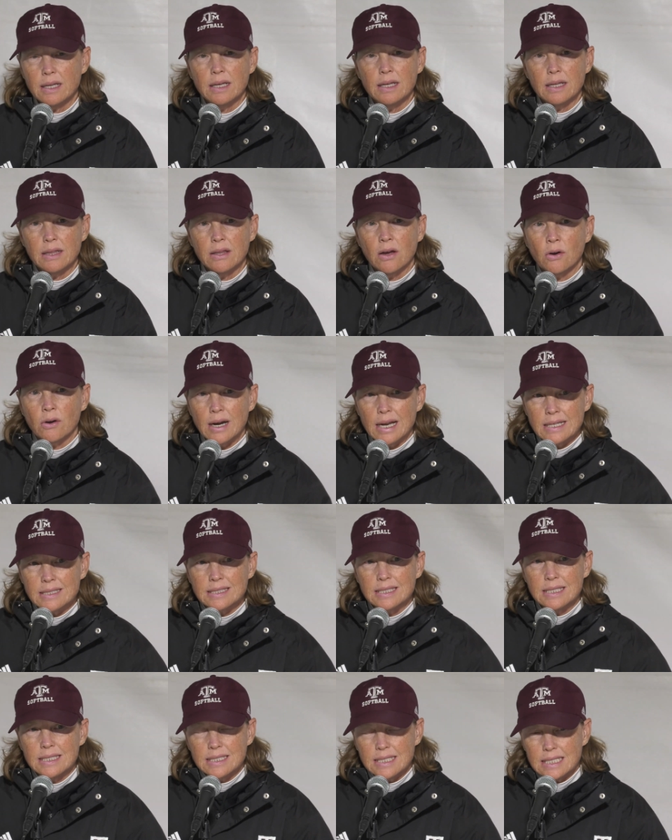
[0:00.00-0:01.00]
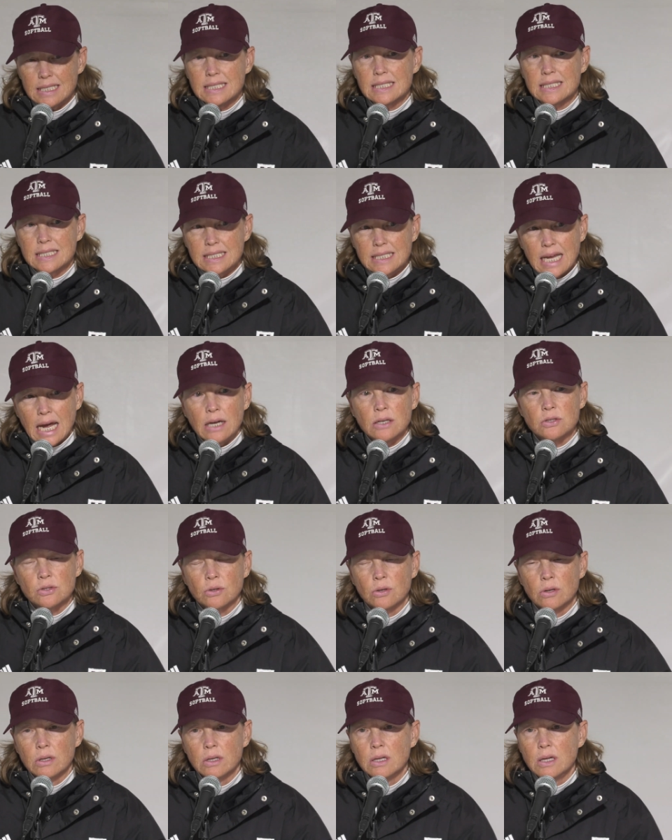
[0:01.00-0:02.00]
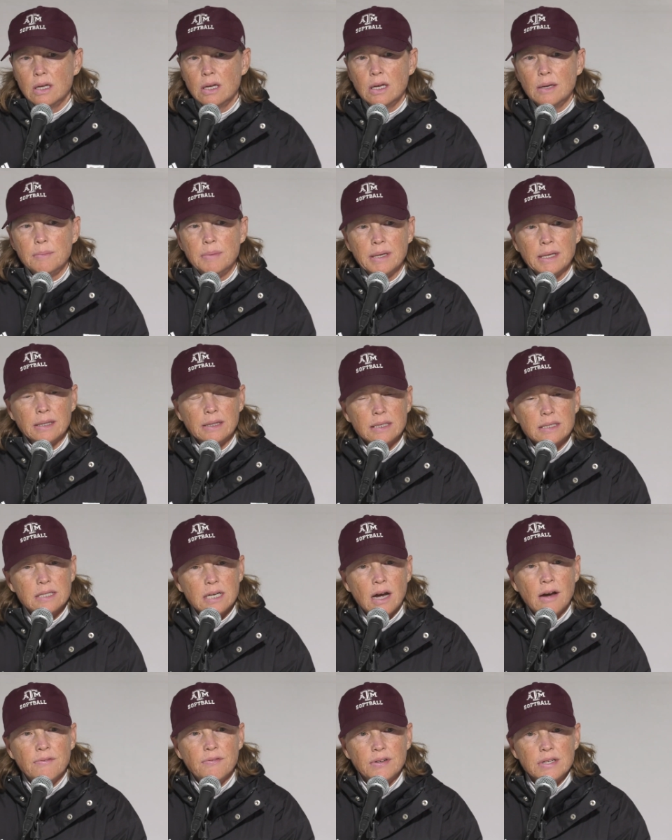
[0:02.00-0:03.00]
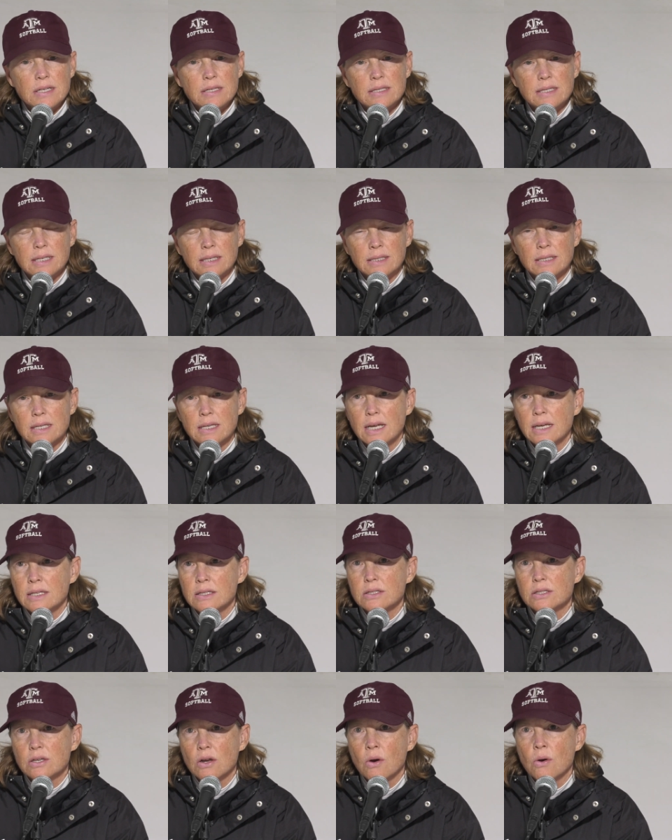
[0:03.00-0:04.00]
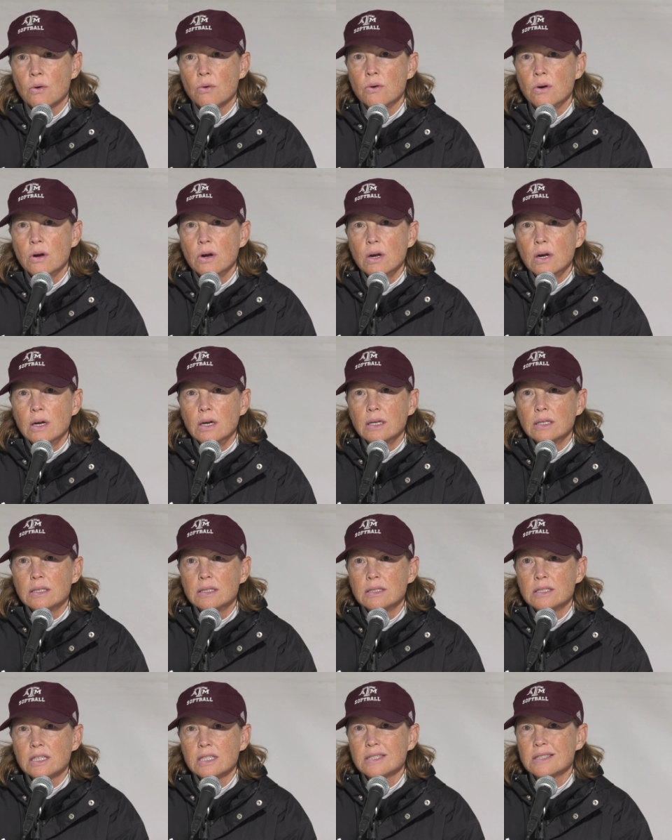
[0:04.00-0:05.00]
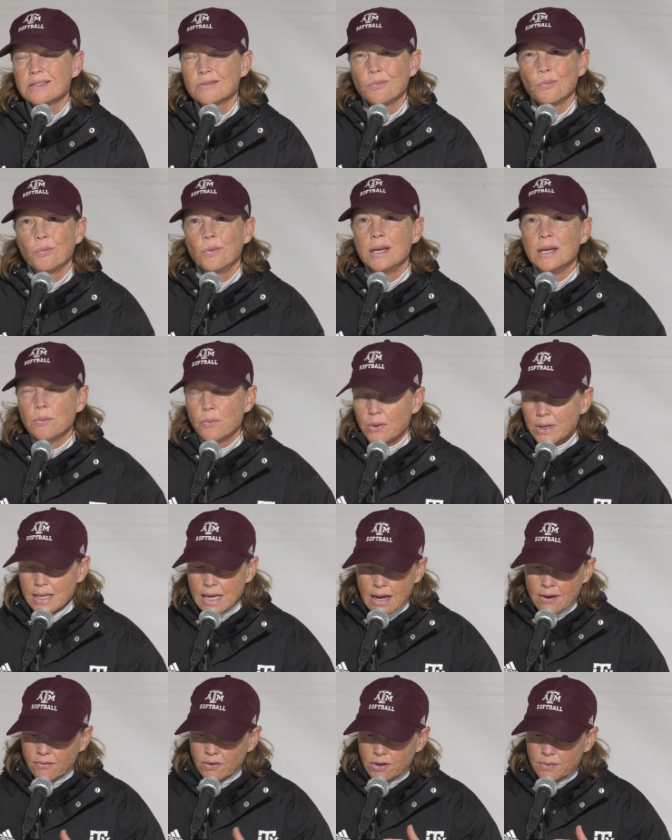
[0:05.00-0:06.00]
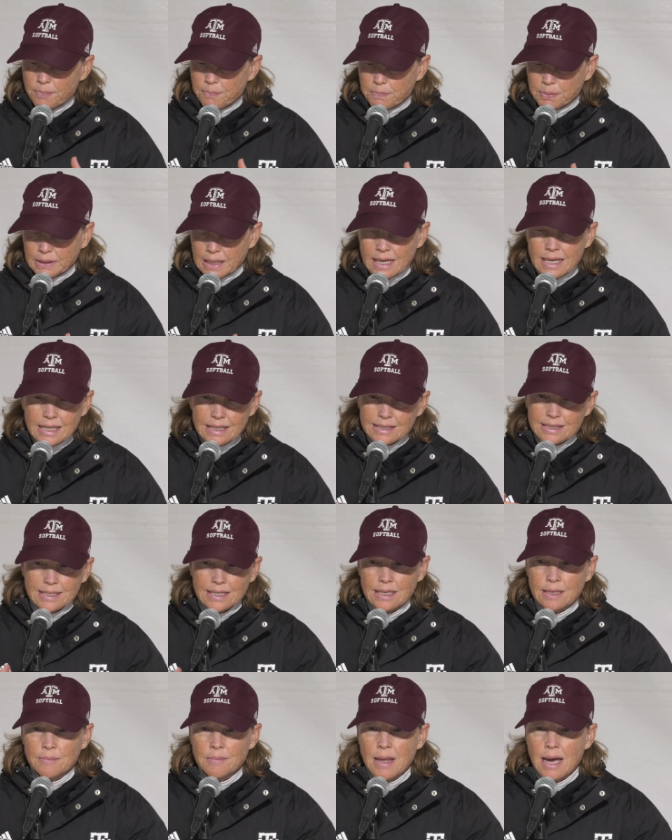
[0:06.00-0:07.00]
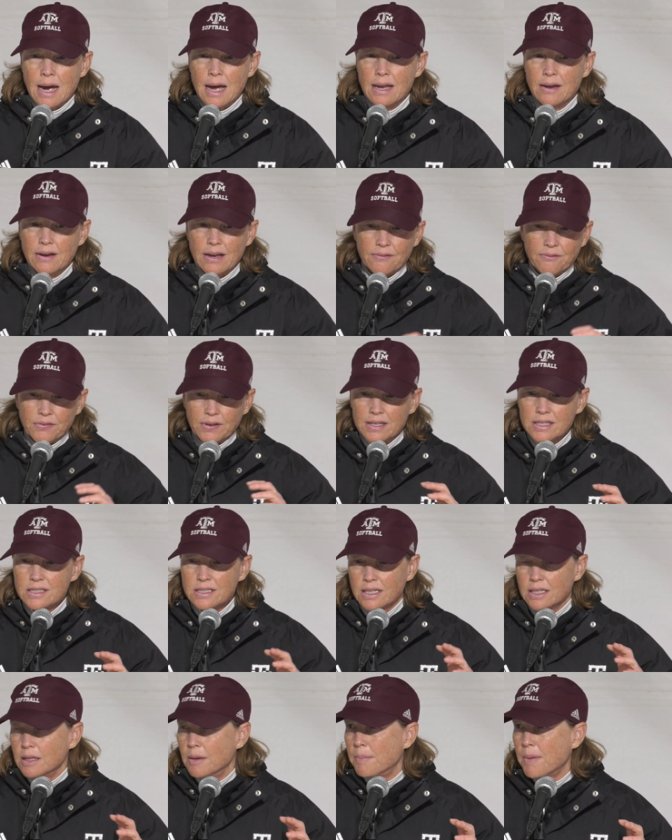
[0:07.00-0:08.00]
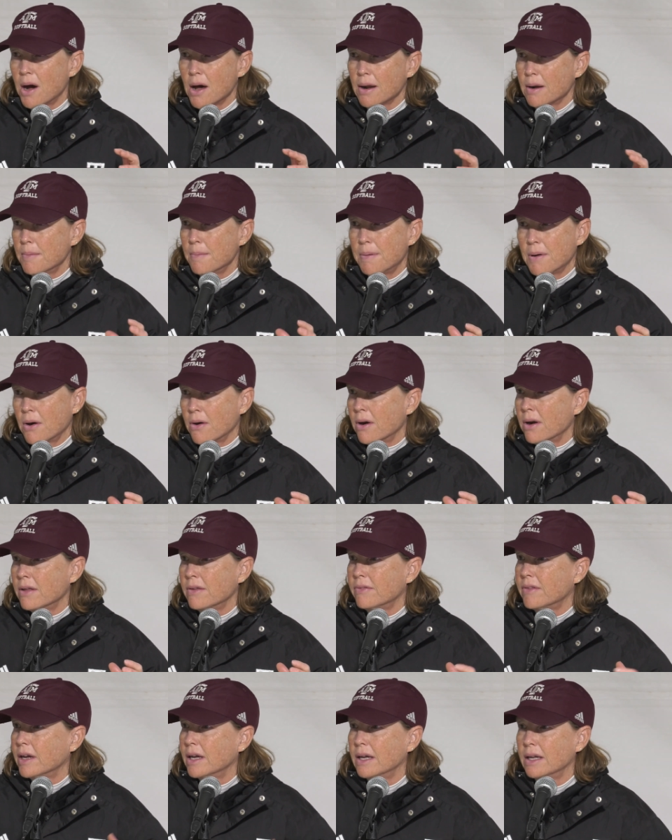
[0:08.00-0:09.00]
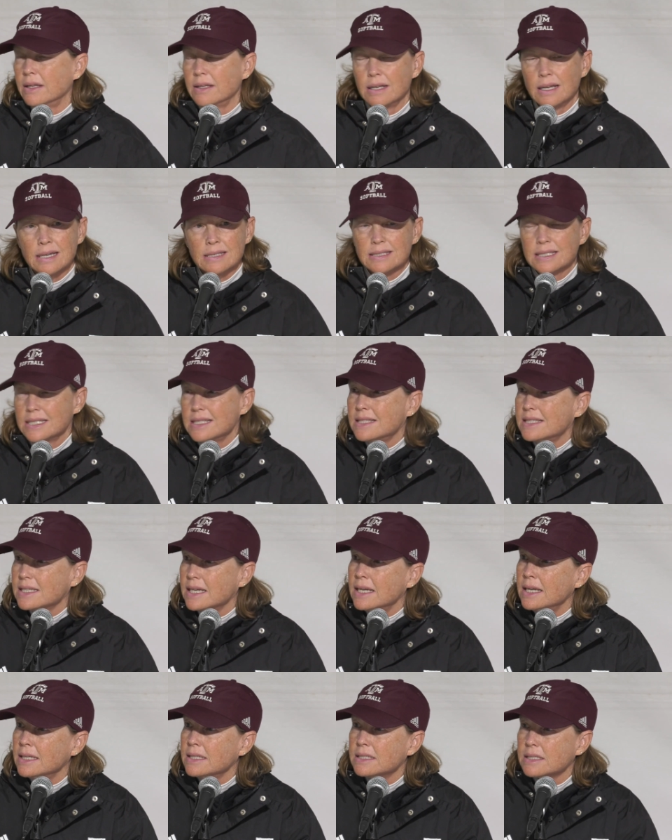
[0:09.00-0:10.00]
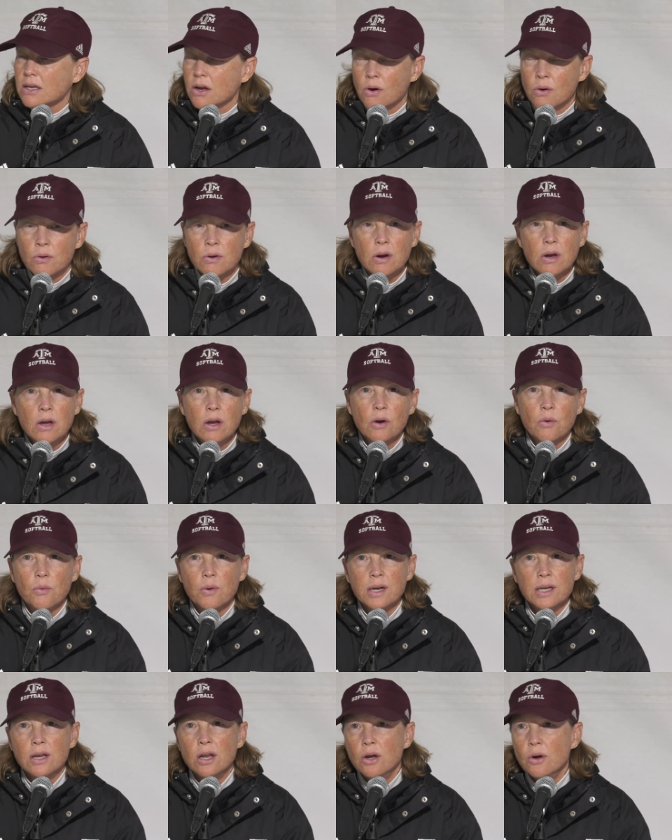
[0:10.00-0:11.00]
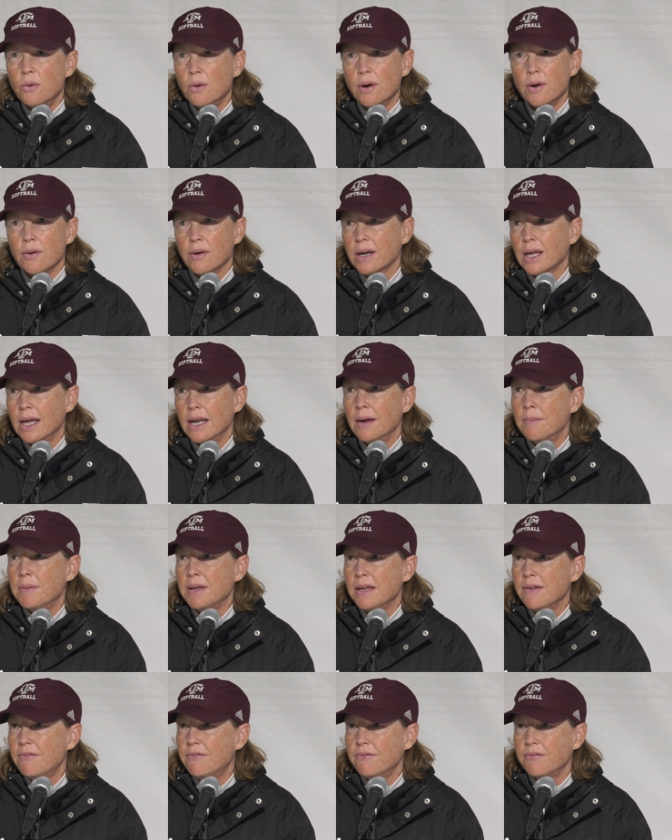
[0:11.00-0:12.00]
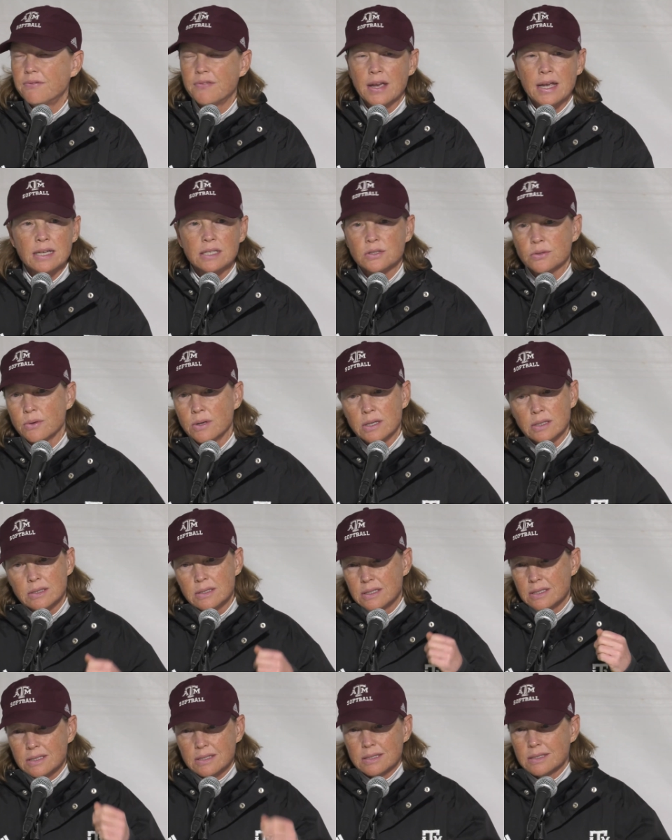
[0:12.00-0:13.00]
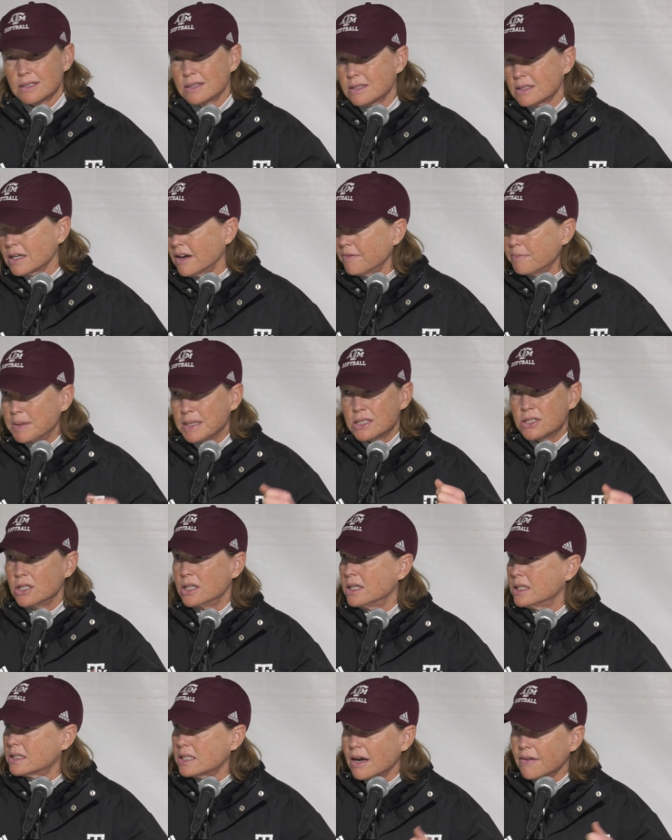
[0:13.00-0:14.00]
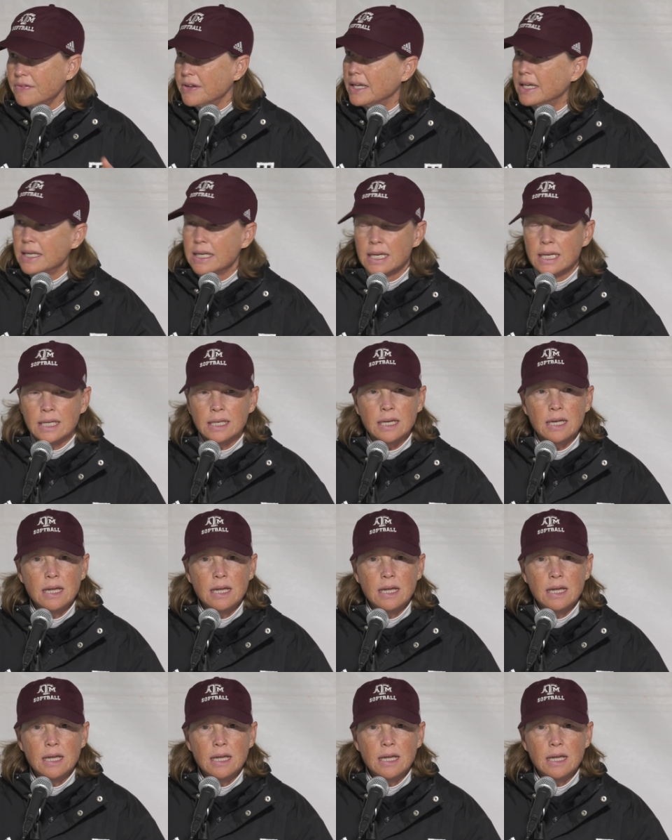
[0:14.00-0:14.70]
our SEC schedule being the toughest, and and so just we we never played a team that finished in the bottom part of the SEC, so we knew we were going to be faced with just tough pitching, tough hitting.